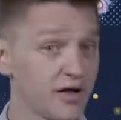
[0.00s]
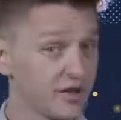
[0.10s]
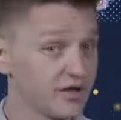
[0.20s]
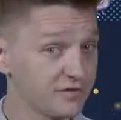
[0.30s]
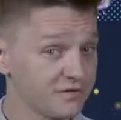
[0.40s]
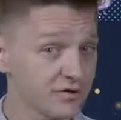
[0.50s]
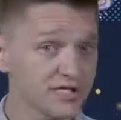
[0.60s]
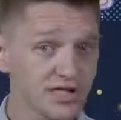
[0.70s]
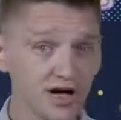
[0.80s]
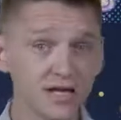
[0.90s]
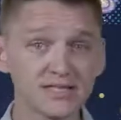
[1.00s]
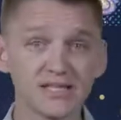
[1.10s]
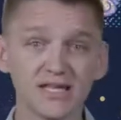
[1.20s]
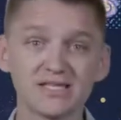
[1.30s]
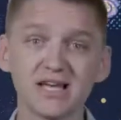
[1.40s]
The 1st law
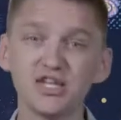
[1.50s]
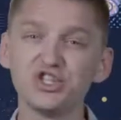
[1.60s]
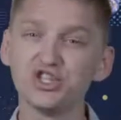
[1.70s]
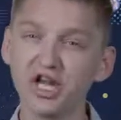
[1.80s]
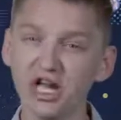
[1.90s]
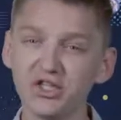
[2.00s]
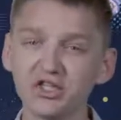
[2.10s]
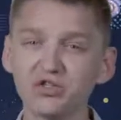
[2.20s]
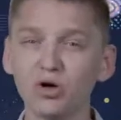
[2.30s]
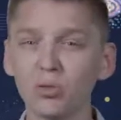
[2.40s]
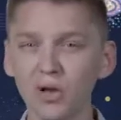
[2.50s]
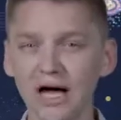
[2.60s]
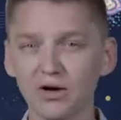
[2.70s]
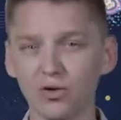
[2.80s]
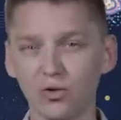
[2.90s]
states that changes to a
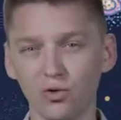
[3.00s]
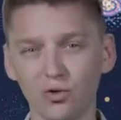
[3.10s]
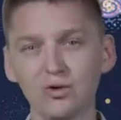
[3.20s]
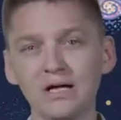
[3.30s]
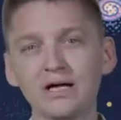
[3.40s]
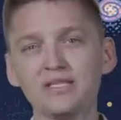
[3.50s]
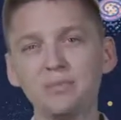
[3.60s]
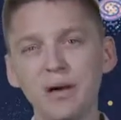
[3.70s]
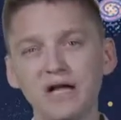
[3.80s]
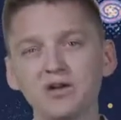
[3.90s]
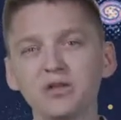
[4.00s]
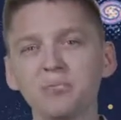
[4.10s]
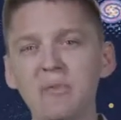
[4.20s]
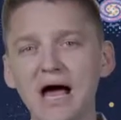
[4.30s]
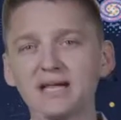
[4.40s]
black hole depend on the
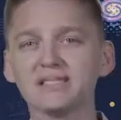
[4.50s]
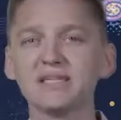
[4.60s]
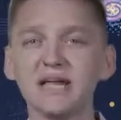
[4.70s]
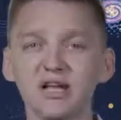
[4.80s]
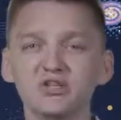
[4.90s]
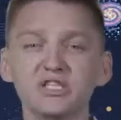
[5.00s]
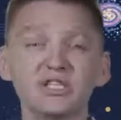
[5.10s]
mass and energy